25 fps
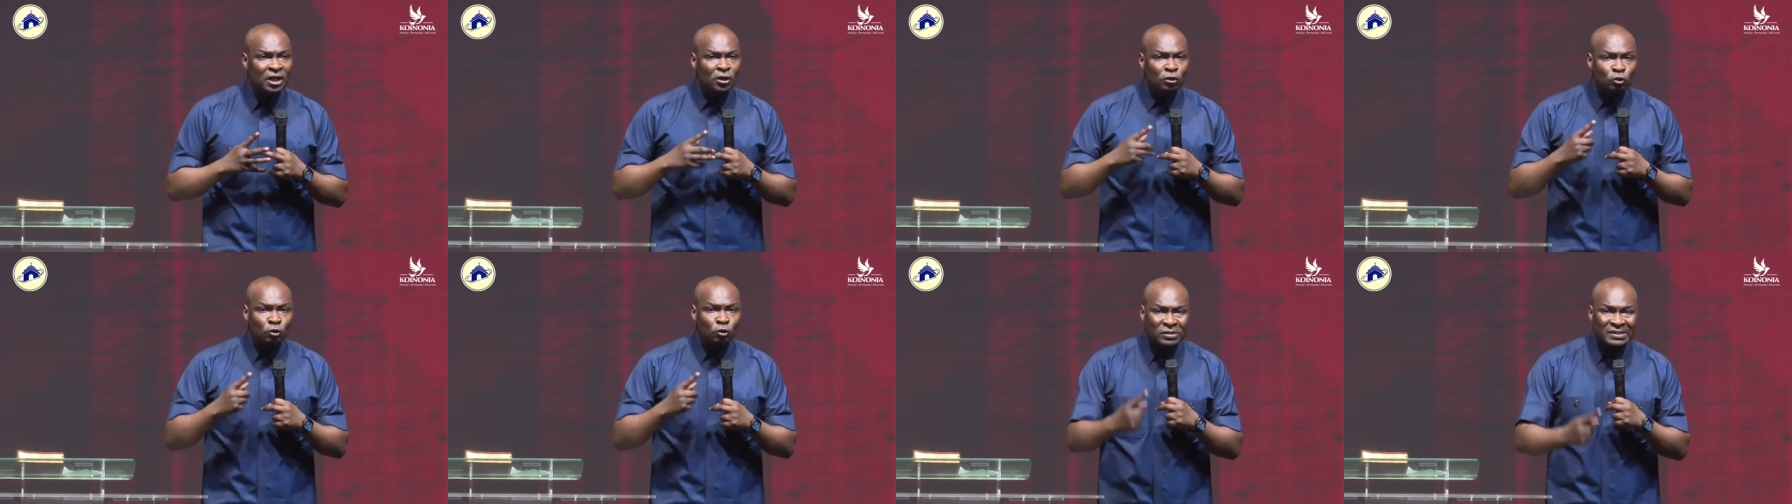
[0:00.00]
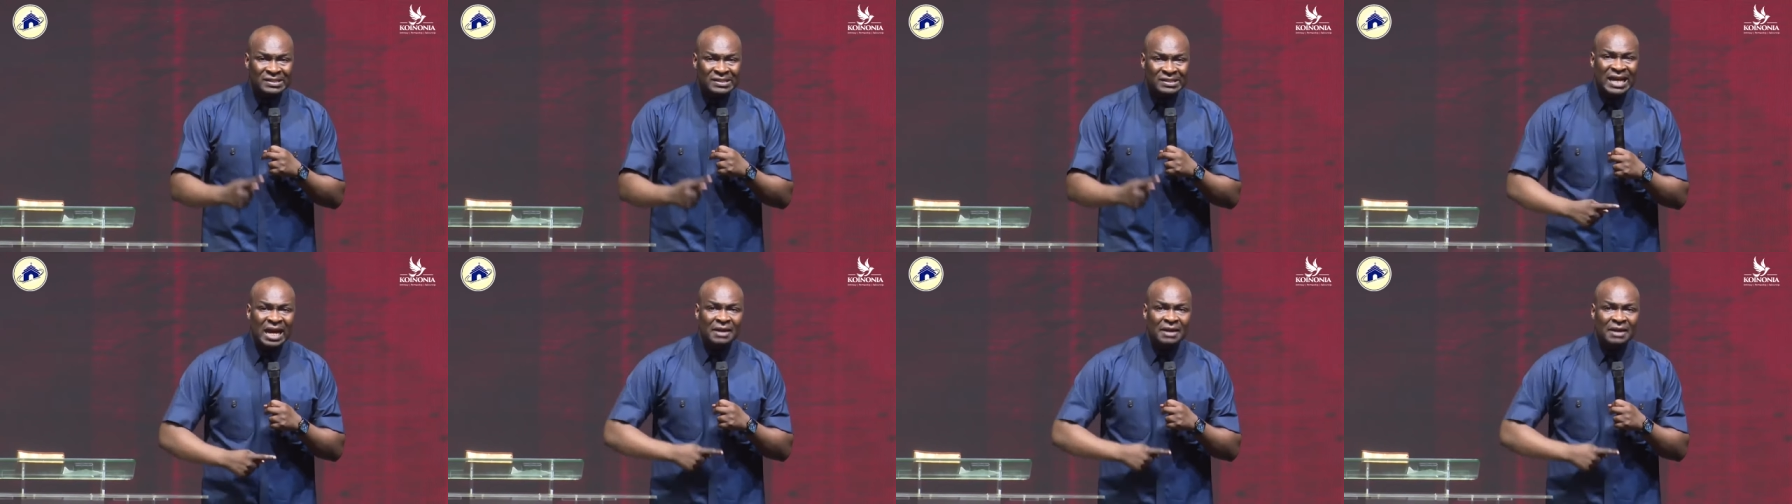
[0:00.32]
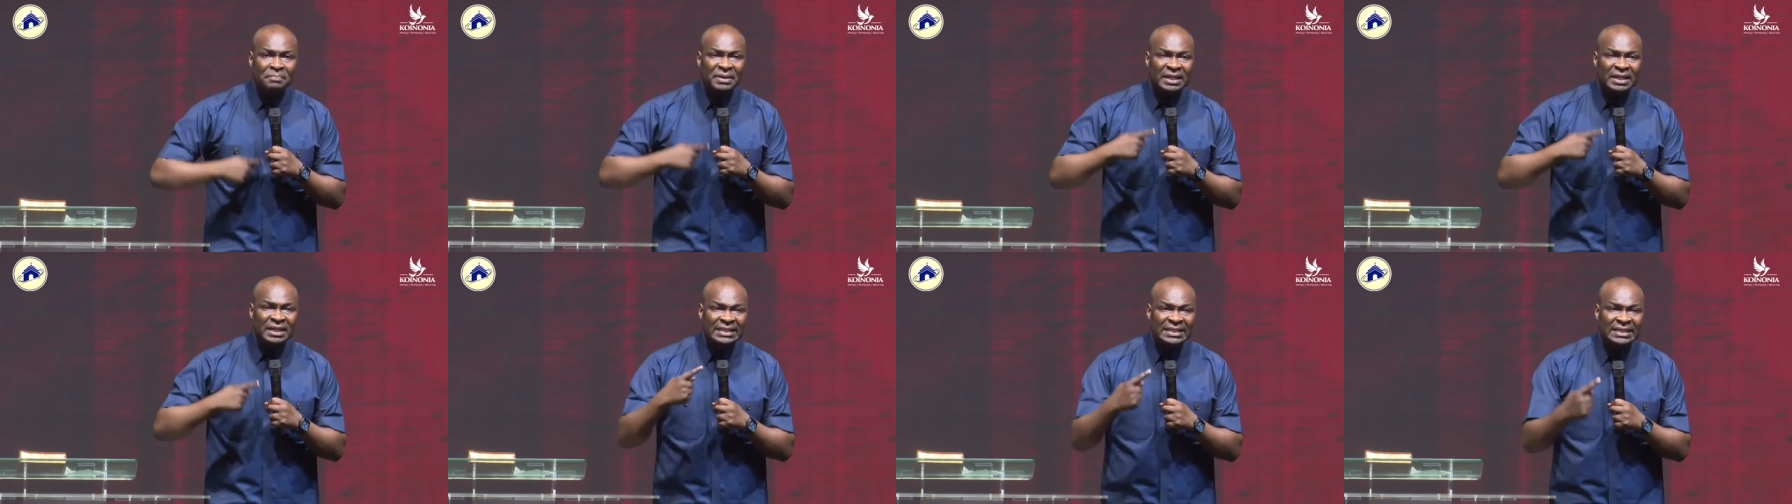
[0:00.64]
to
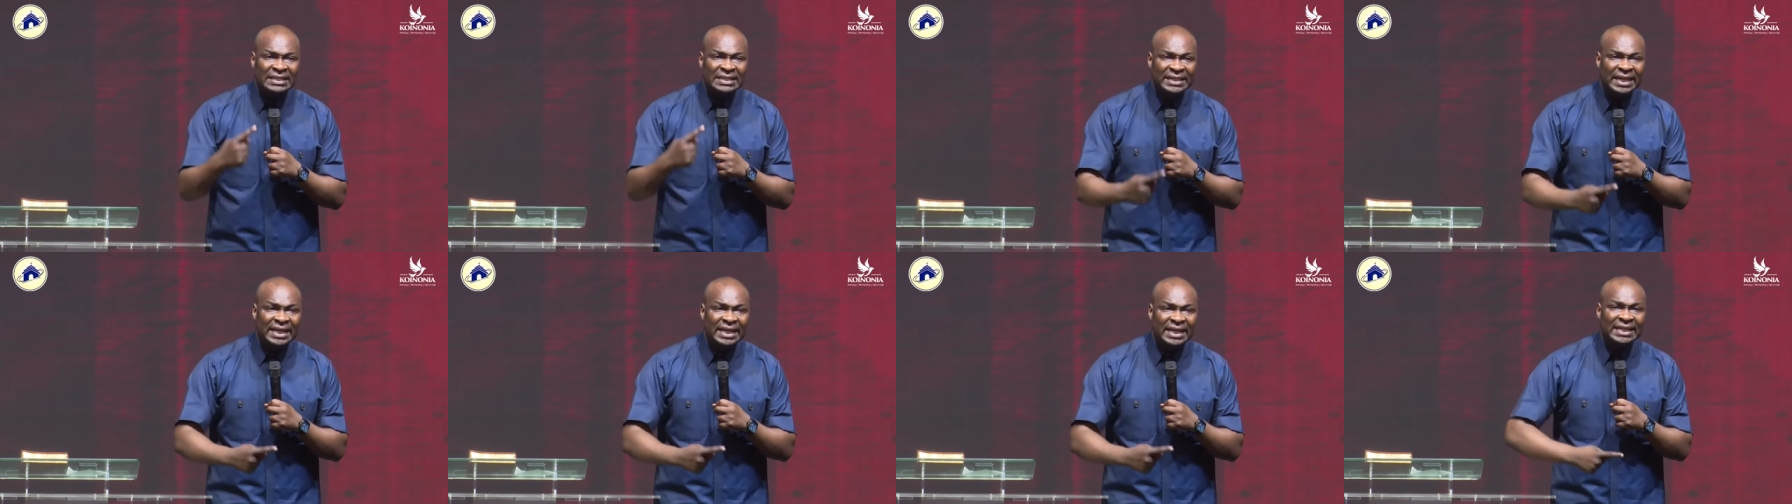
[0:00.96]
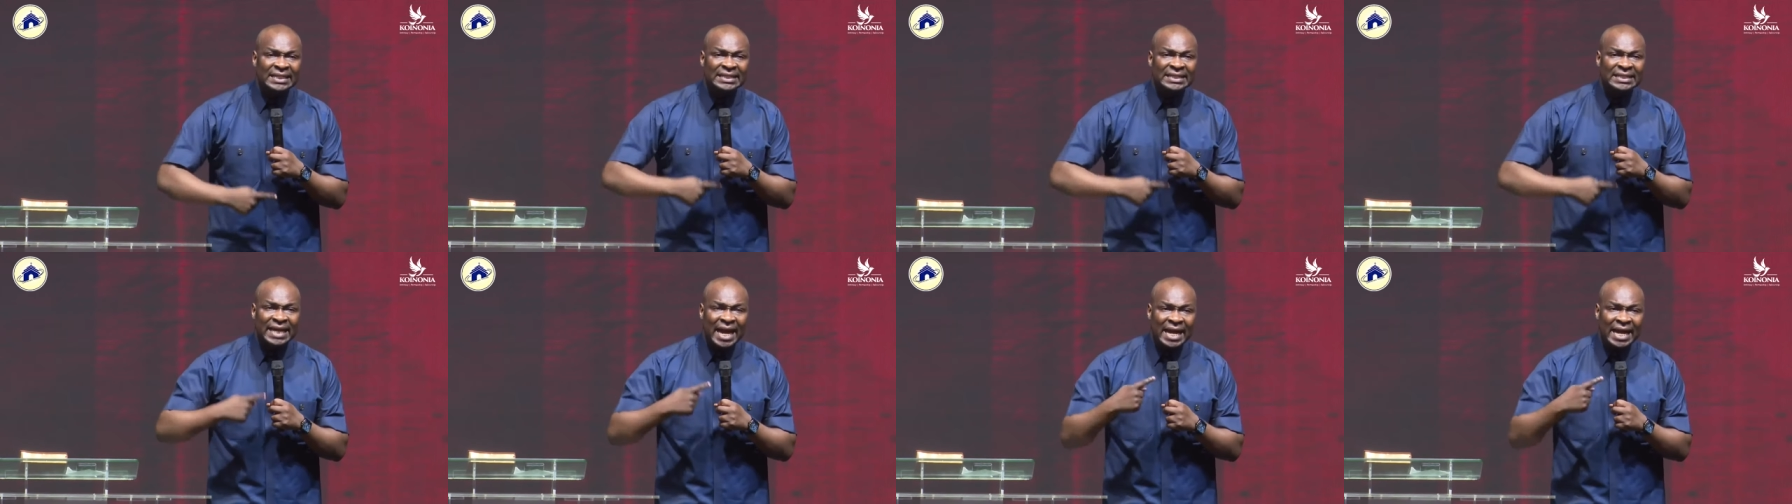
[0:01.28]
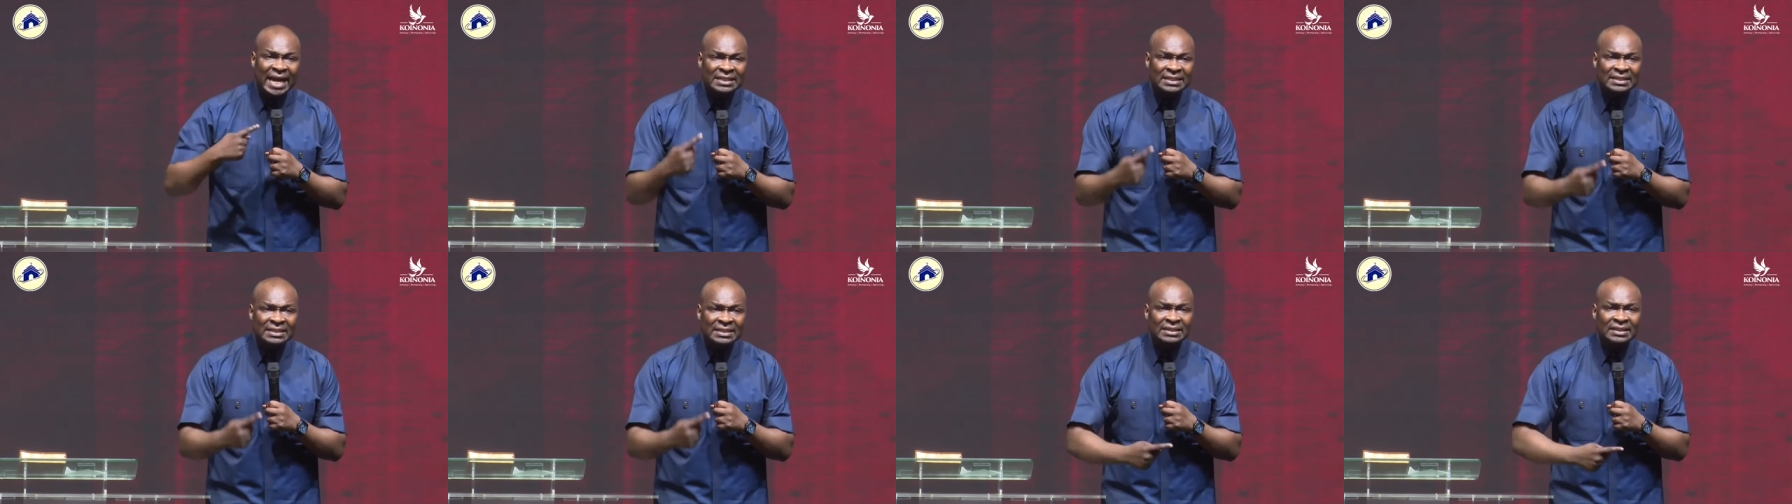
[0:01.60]
start being
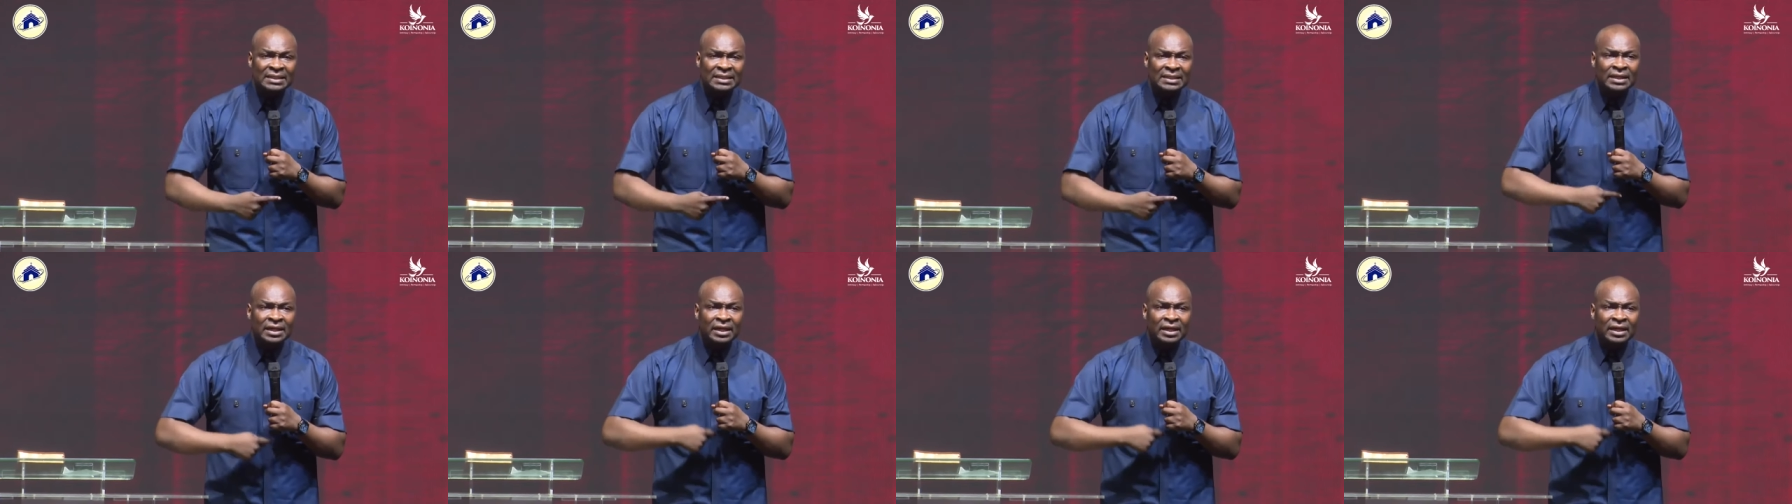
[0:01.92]
diligent